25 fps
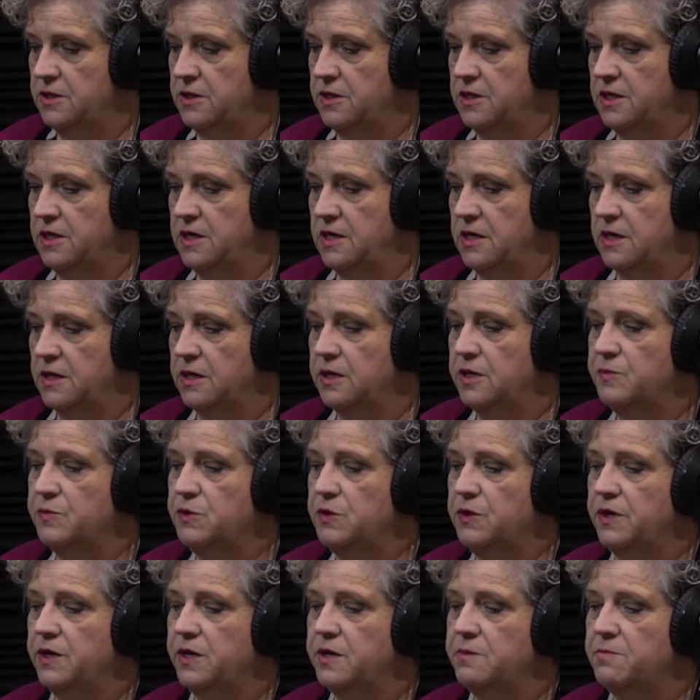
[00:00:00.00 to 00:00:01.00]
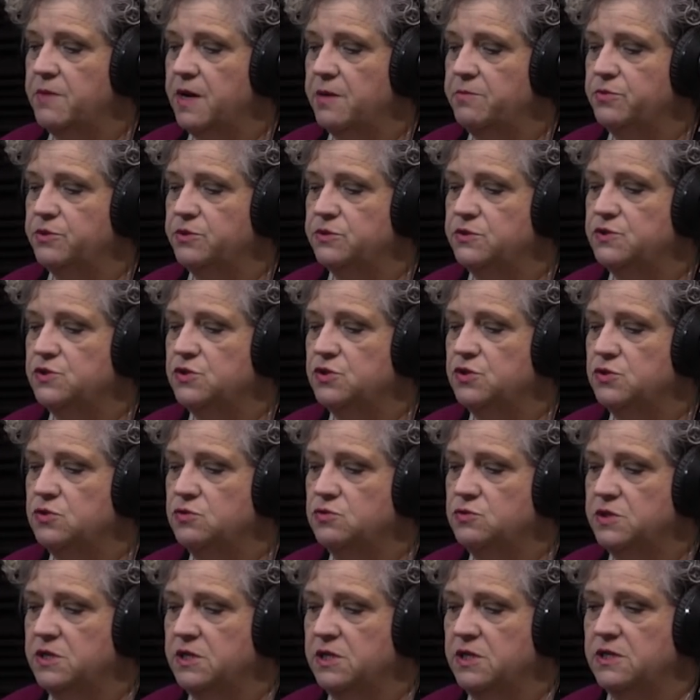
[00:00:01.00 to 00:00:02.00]
the uh, community members
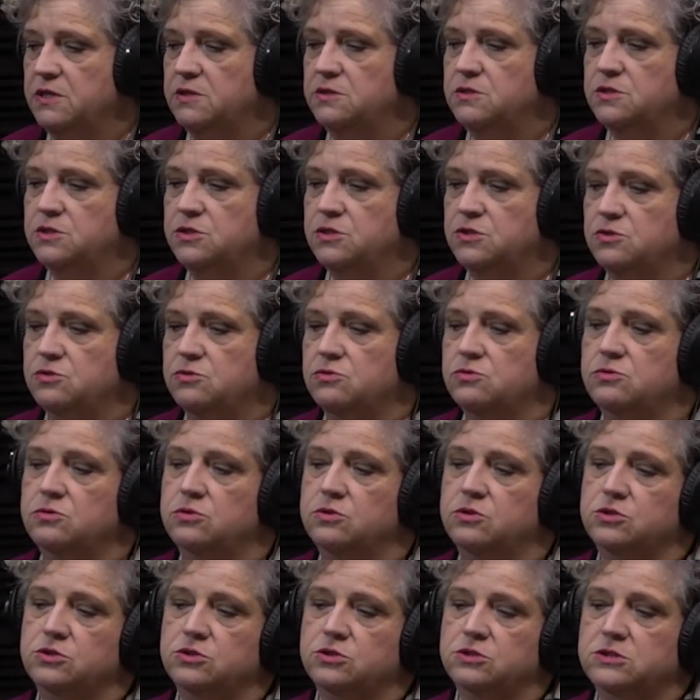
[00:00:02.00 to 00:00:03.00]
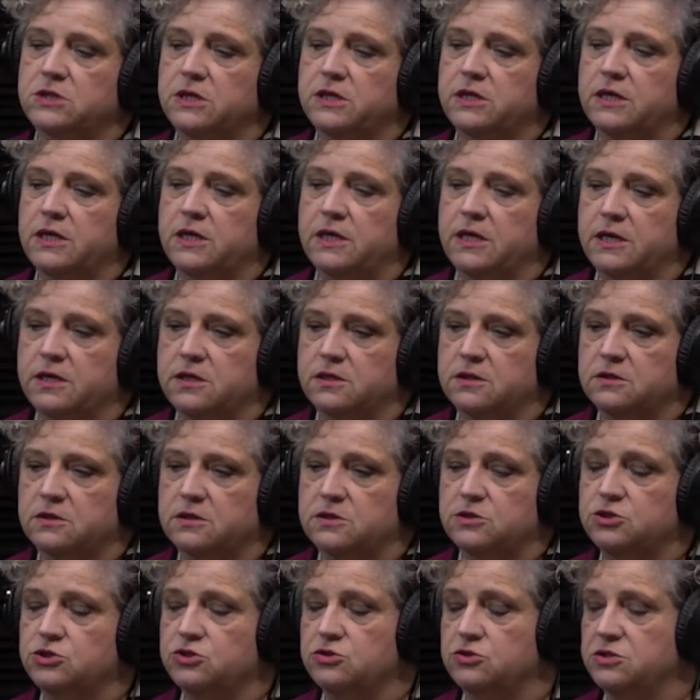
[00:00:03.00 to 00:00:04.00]
who need to learn
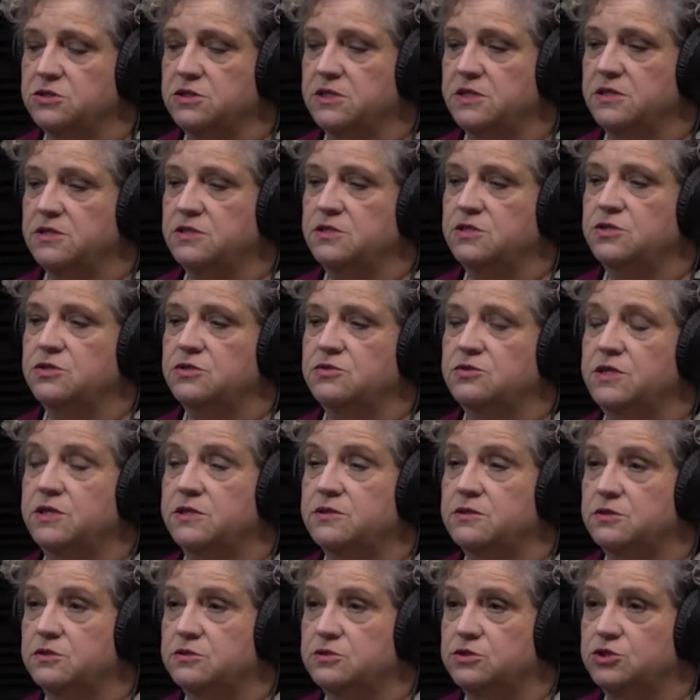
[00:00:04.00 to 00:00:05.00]
English or need to get